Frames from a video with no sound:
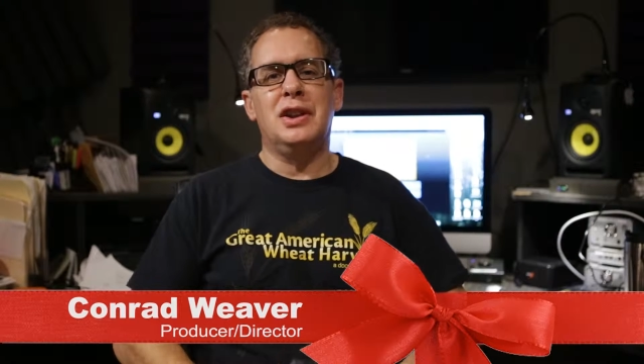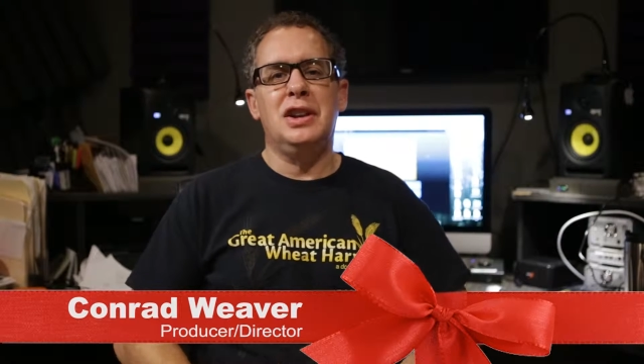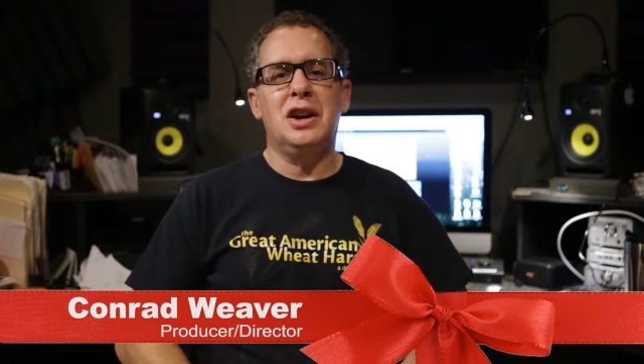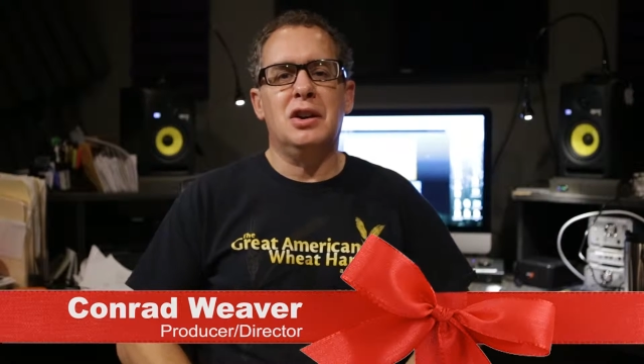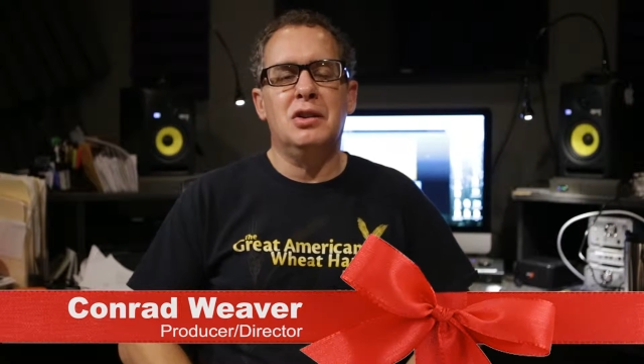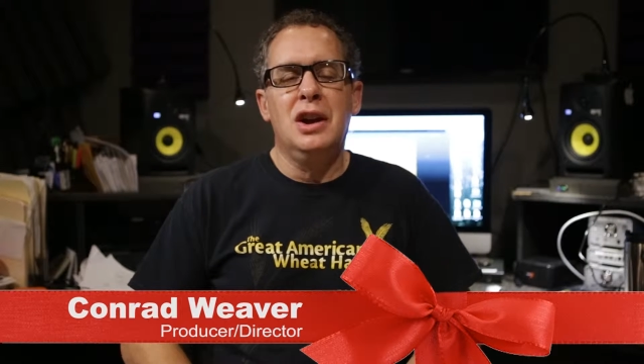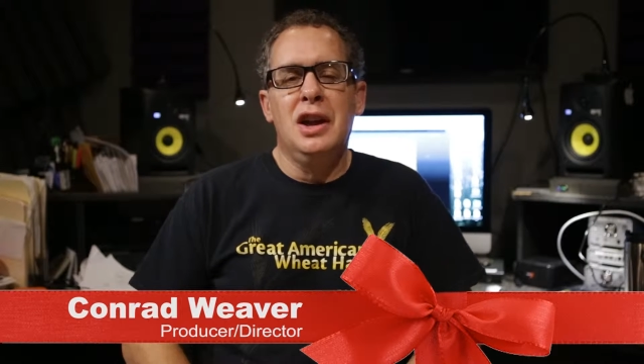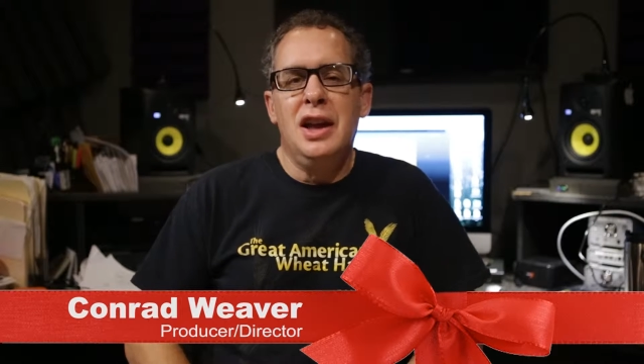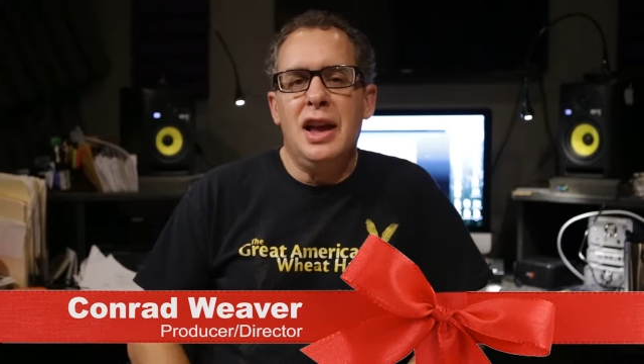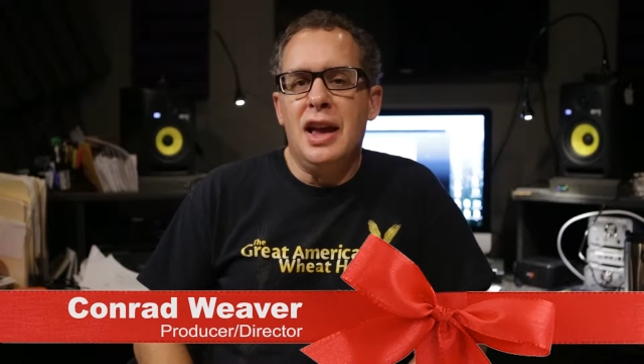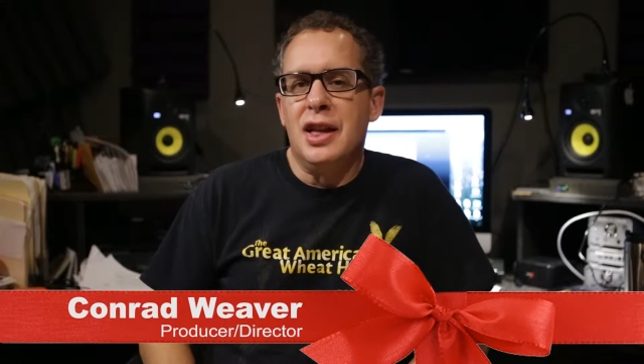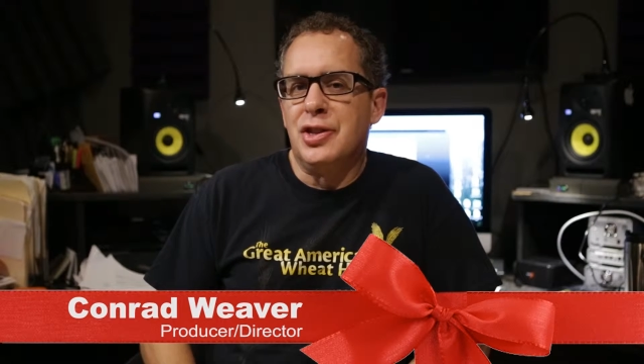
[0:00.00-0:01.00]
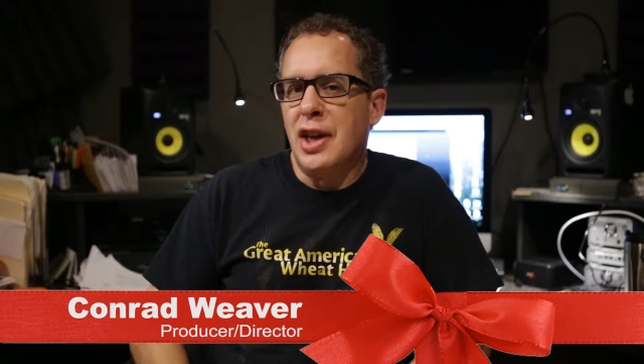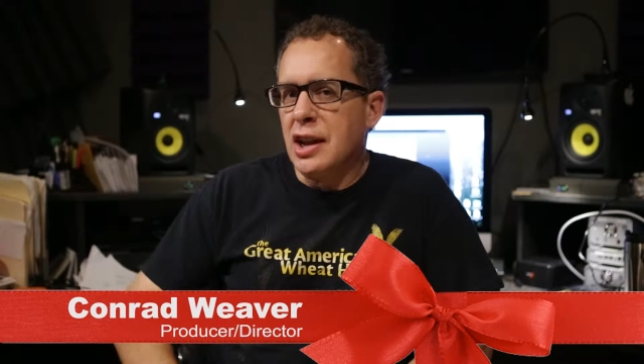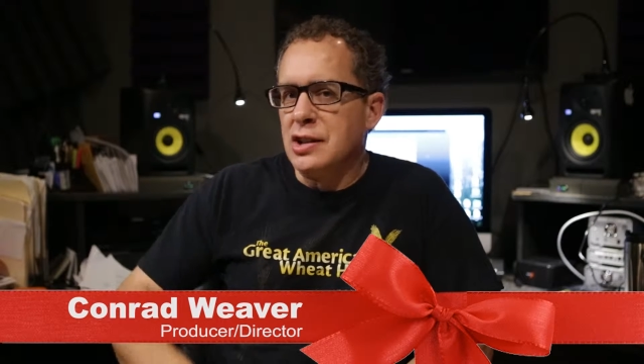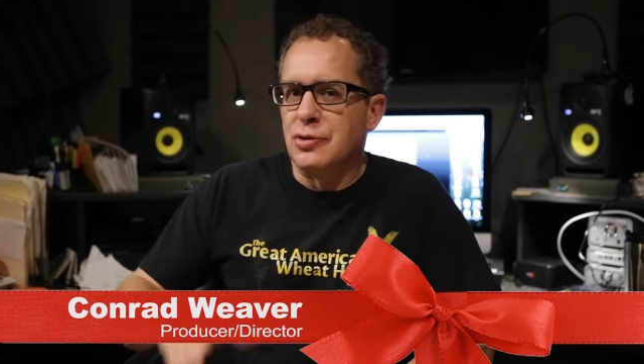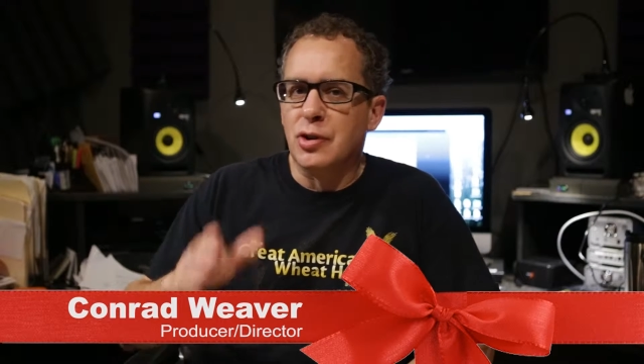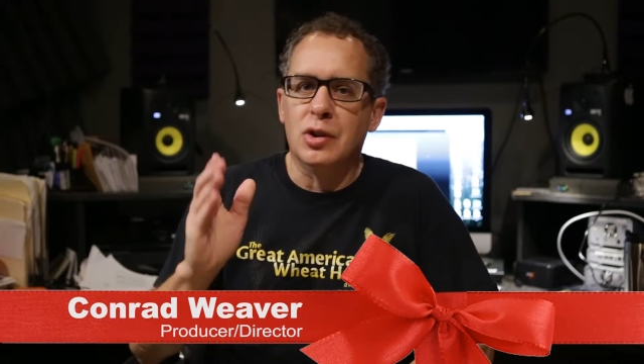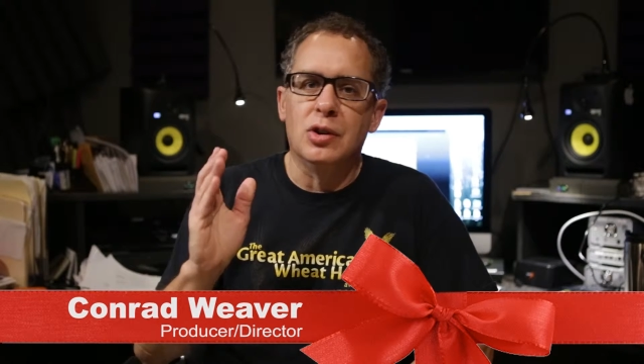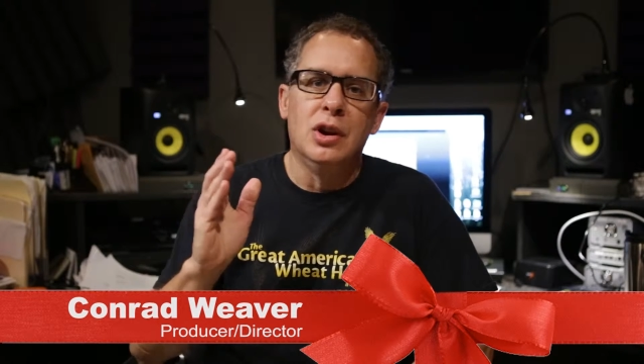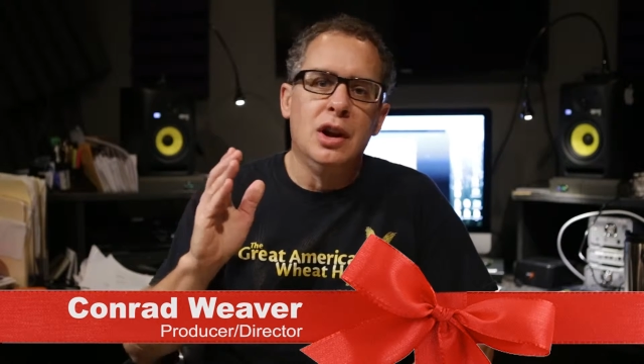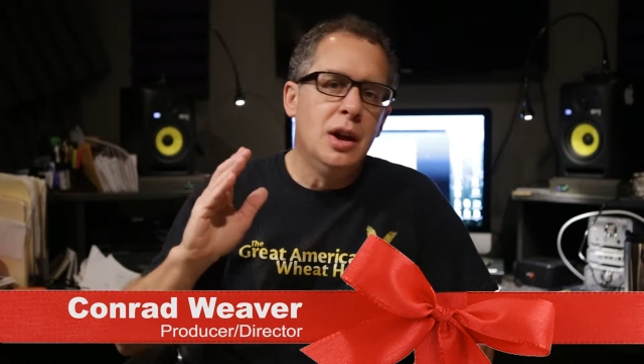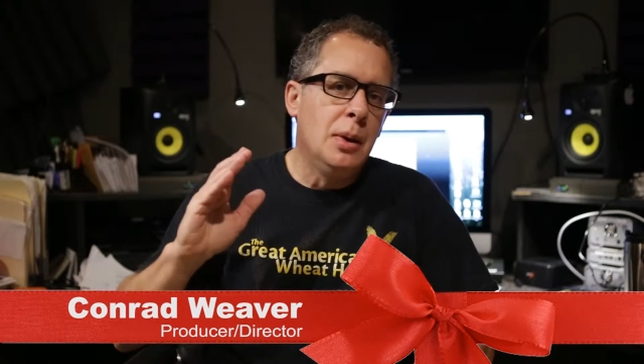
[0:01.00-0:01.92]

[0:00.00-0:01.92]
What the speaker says: video and thanks for